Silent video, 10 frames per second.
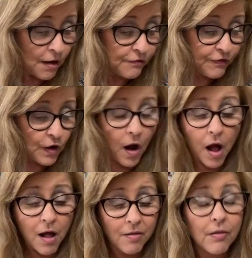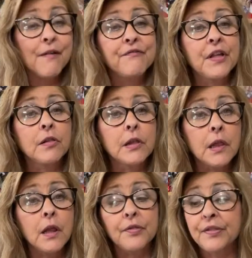For all of
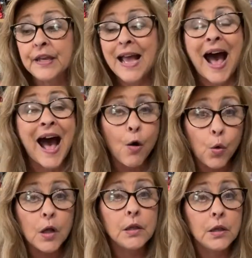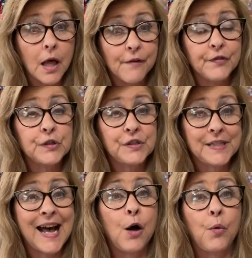the, the owl lovers
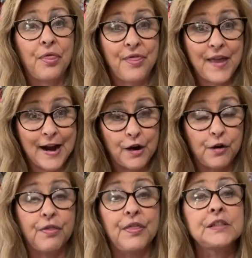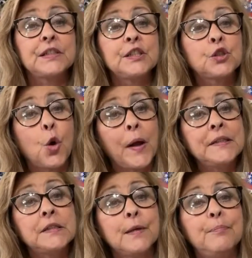out there, this is
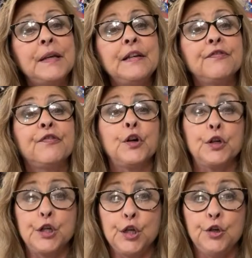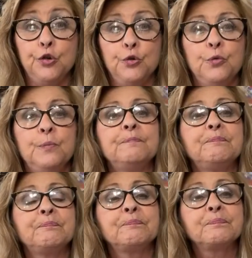going to be for you.
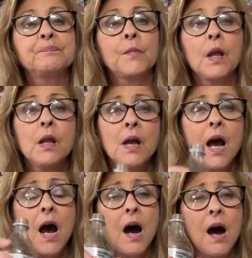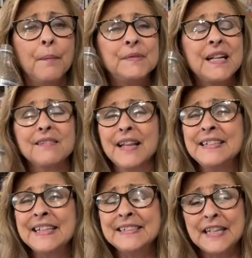Um,
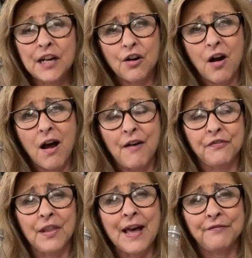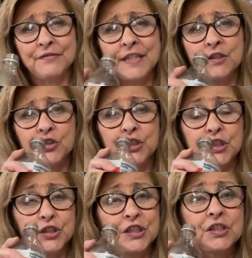Linda Dickerhoff left, didn't
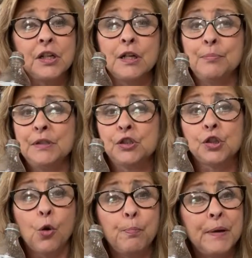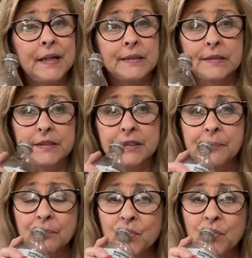she? She's going to be so pissed.